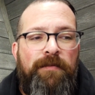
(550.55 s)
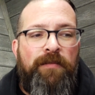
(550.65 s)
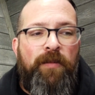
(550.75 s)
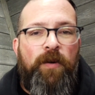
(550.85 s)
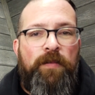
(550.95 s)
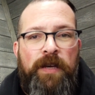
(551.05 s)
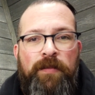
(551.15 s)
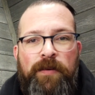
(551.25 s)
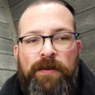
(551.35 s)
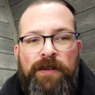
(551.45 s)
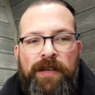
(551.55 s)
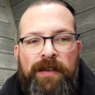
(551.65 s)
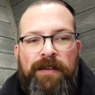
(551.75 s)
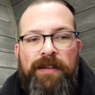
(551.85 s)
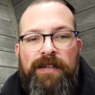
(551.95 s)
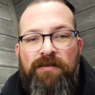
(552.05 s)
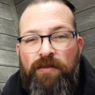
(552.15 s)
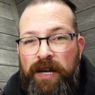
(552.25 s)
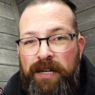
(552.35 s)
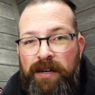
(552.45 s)
more people need to
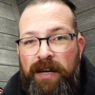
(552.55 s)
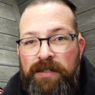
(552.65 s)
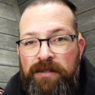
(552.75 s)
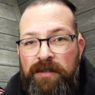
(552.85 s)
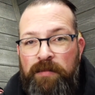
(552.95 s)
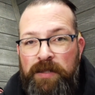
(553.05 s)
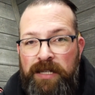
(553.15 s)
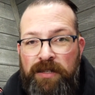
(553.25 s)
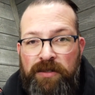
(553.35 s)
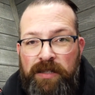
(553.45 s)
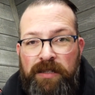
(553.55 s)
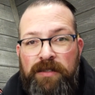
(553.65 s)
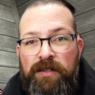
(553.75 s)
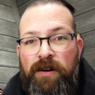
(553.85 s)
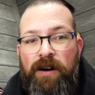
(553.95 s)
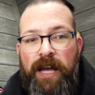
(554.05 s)
recognize the potential that this car